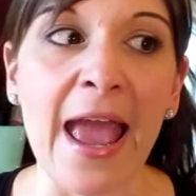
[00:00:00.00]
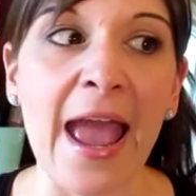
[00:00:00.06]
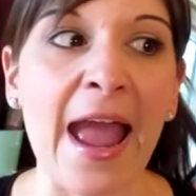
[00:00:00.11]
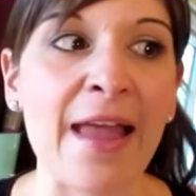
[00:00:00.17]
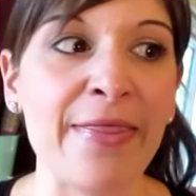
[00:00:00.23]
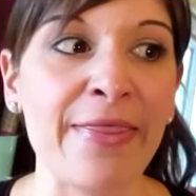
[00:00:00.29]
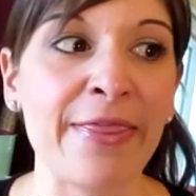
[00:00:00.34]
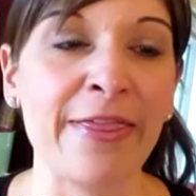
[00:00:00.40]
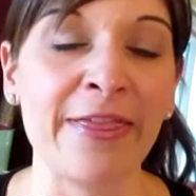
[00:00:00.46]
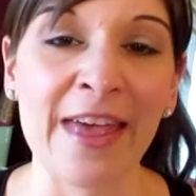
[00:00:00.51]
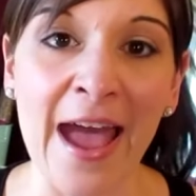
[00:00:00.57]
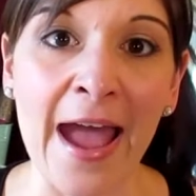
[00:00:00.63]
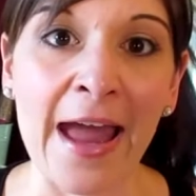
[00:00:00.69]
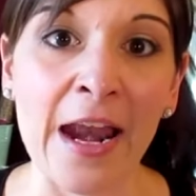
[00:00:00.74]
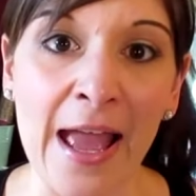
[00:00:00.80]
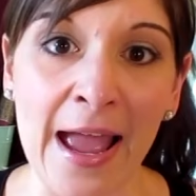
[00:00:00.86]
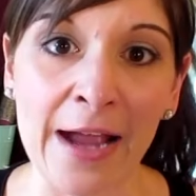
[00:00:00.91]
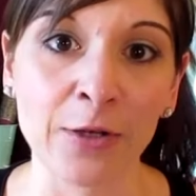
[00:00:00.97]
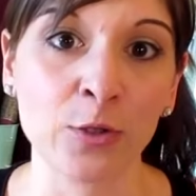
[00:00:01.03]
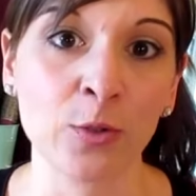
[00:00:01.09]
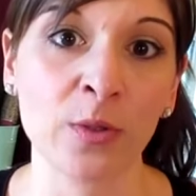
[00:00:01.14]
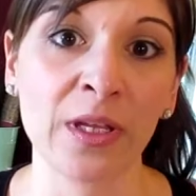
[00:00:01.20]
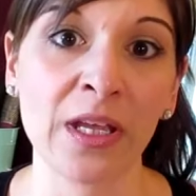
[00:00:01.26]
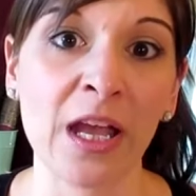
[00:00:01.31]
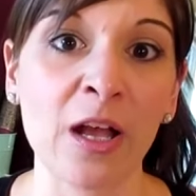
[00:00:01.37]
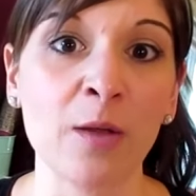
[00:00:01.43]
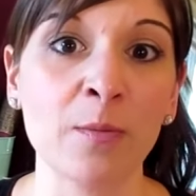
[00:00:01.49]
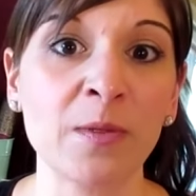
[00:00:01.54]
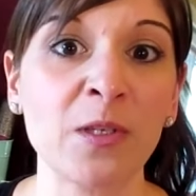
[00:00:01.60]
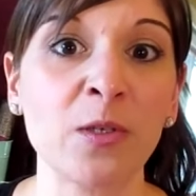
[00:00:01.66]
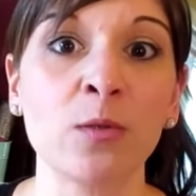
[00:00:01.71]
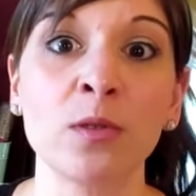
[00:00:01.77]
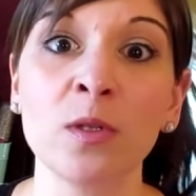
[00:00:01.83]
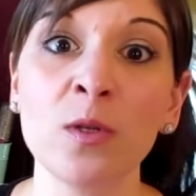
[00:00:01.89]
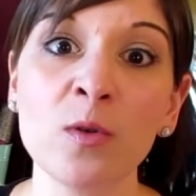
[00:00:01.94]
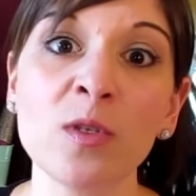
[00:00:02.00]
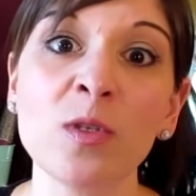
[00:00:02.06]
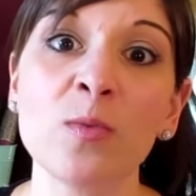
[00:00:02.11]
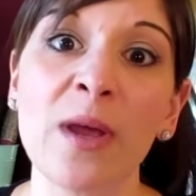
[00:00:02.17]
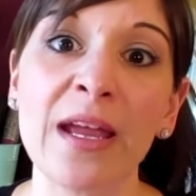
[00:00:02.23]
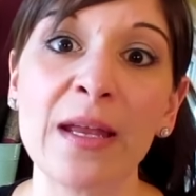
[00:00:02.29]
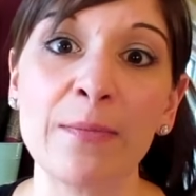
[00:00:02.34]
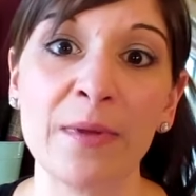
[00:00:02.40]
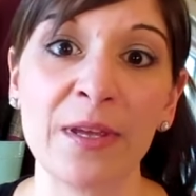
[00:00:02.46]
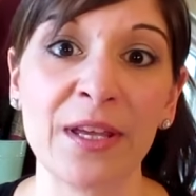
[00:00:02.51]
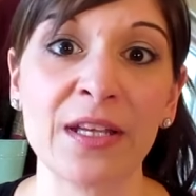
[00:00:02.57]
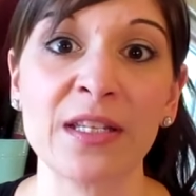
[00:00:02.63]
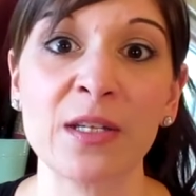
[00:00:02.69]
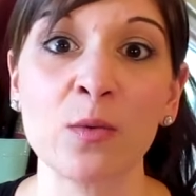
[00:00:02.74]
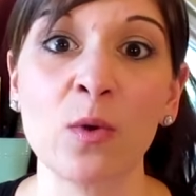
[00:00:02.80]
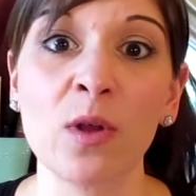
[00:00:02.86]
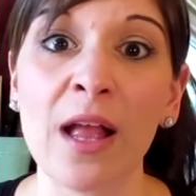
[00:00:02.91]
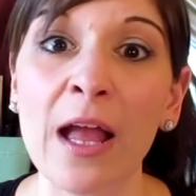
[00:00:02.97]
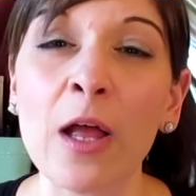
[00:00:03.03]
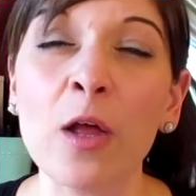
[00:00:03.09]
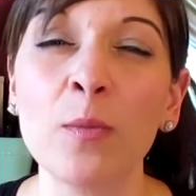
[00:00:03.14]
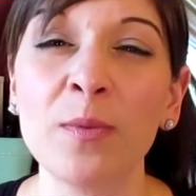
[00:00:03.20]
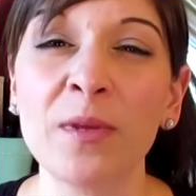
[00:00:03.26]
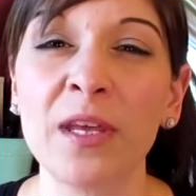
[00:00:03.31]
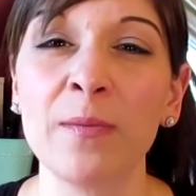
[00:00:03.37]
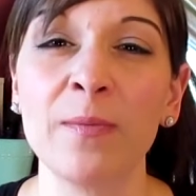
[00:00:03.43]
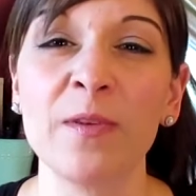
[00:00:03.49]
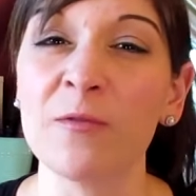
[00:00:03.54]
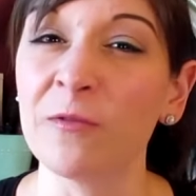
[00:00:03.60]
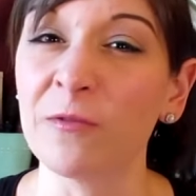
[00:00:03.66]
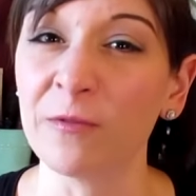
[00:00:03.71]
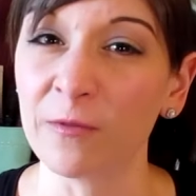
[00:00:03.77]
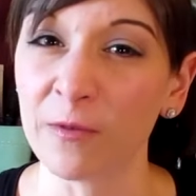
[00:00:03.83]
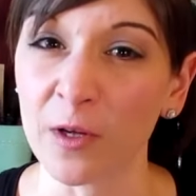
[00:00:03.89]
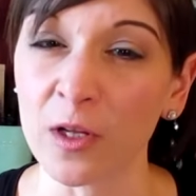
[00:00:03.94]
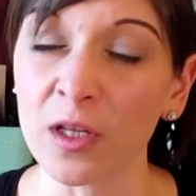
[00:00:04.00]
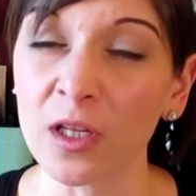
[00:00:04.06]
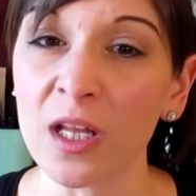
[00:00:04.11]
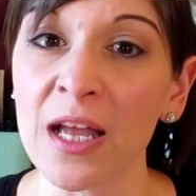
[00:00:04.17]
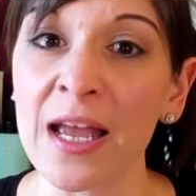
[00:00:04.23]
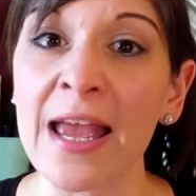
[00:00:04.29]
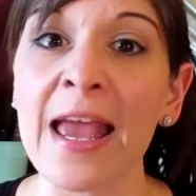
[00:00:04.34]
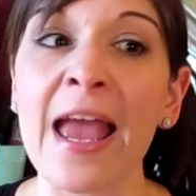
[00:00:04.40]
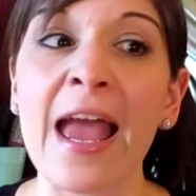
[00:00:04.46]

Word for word: and that actually helps you lose weight because it will help keep you full